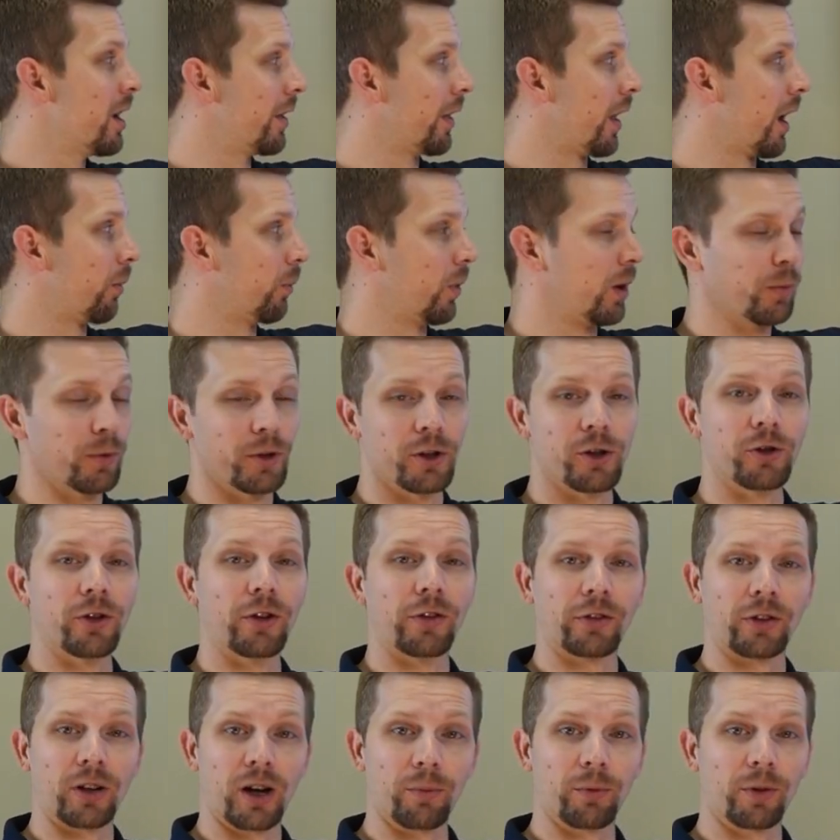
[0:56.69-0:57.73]
That way, when you
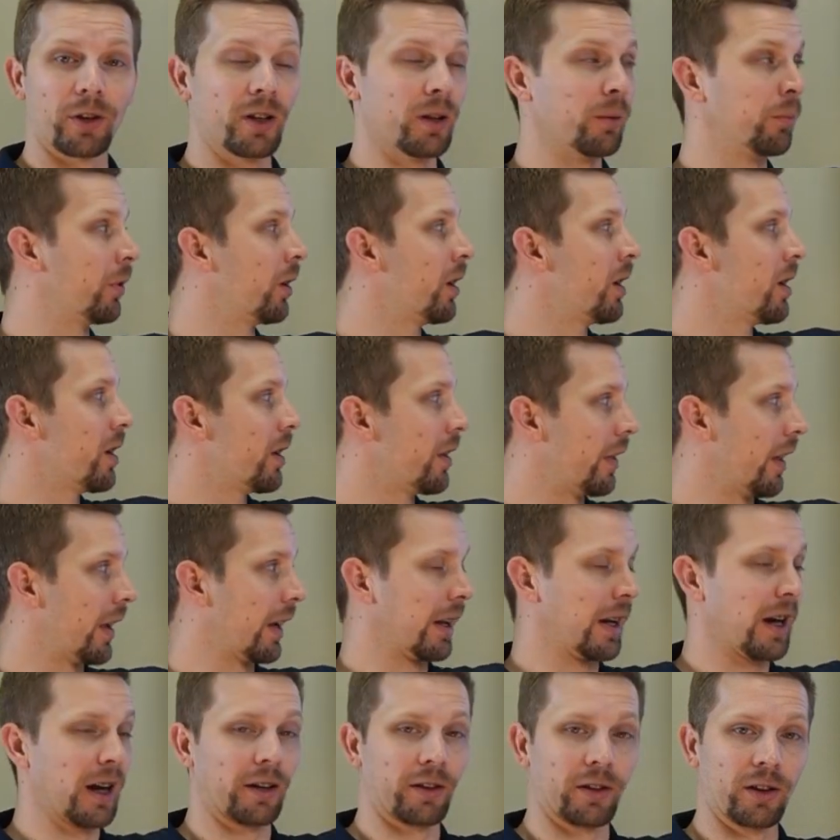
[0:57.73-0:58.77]
discover them, they
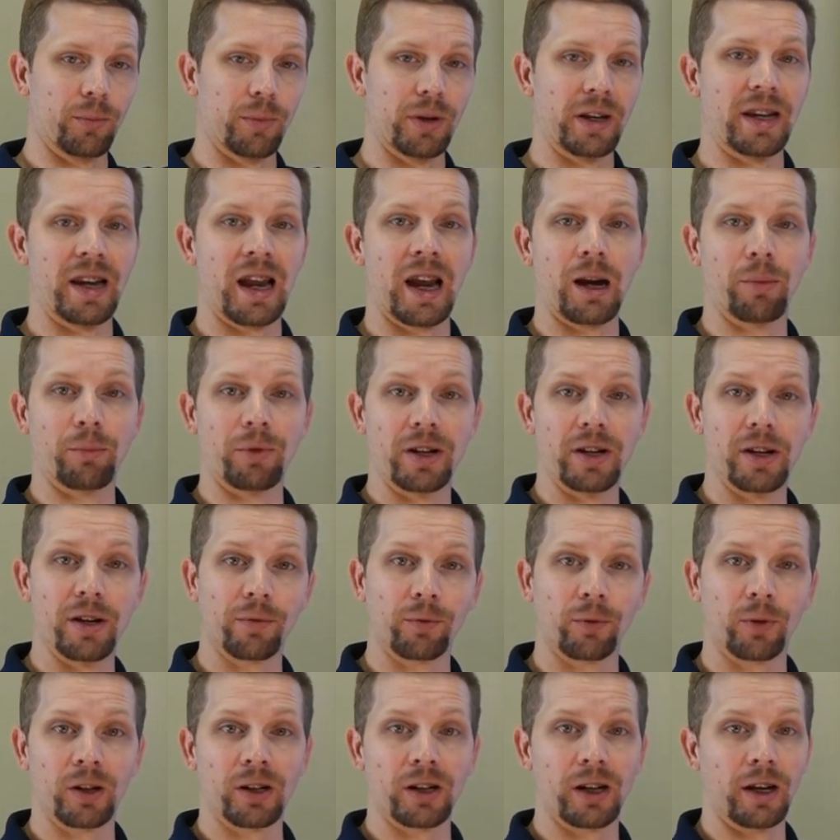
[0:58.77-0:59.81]
can actually be named
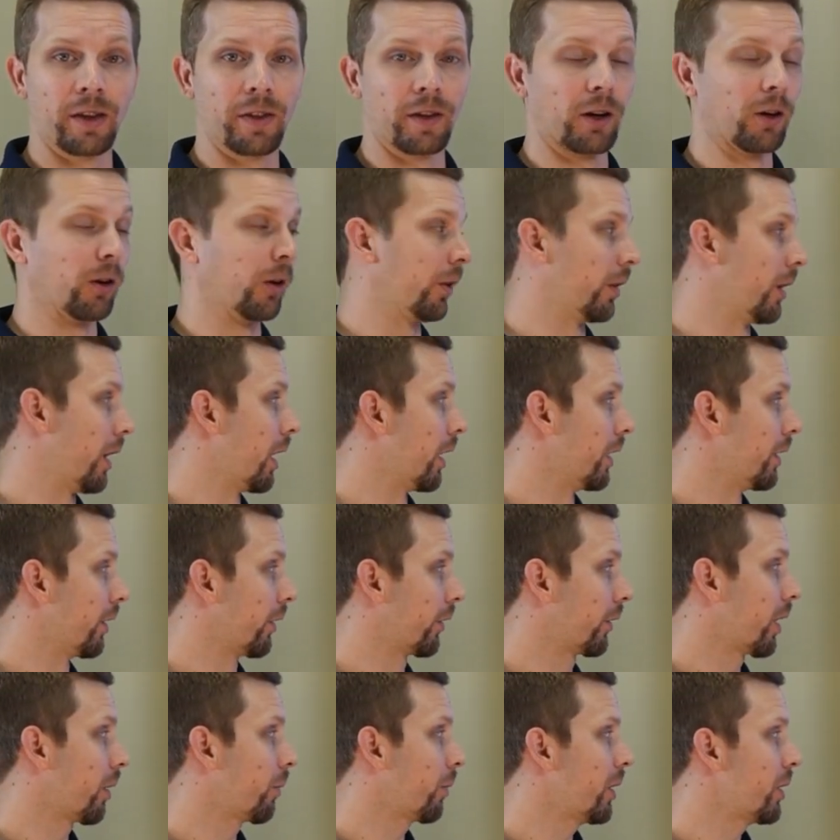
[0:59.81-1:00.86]
different in our
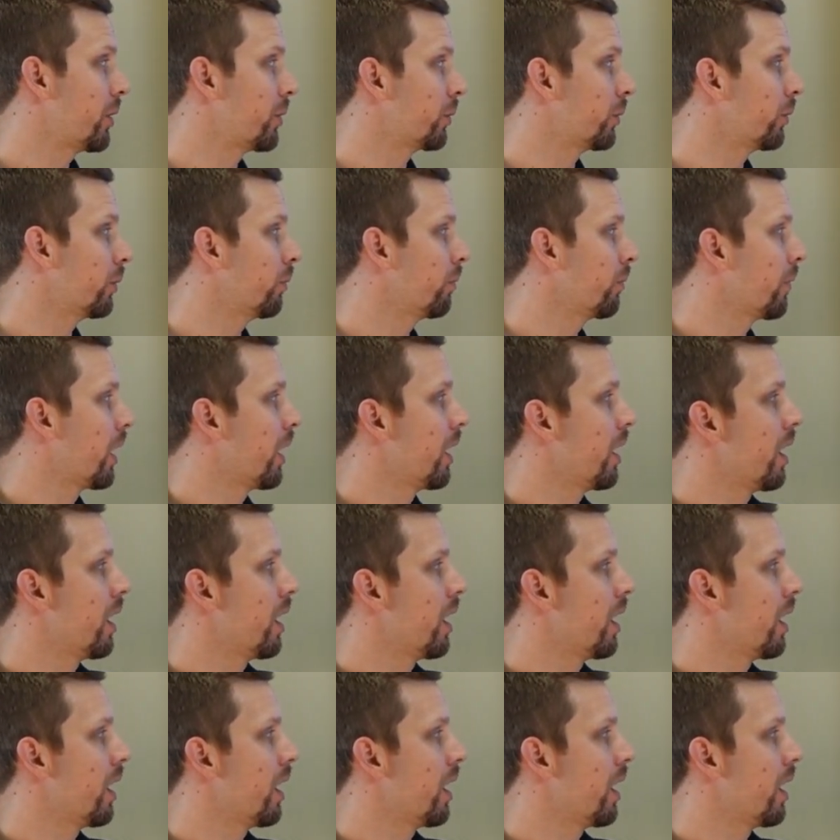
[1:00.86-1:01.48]
discovery tool.